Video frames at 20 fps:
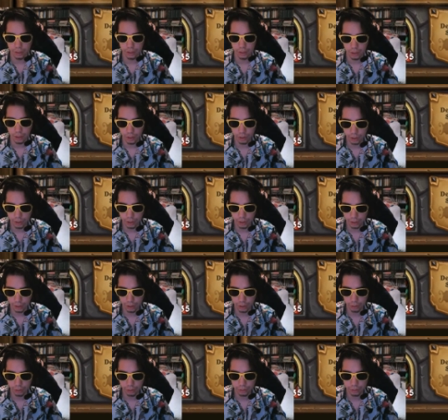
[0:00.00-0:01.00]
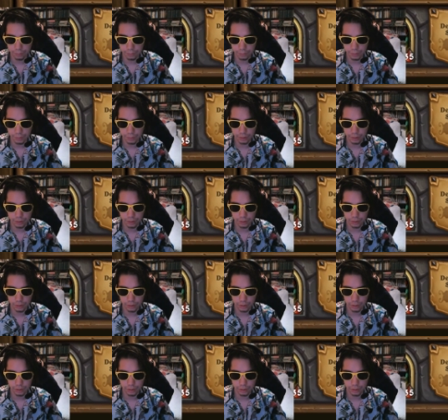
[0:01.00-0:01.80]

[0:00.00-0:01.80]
Okay, totems,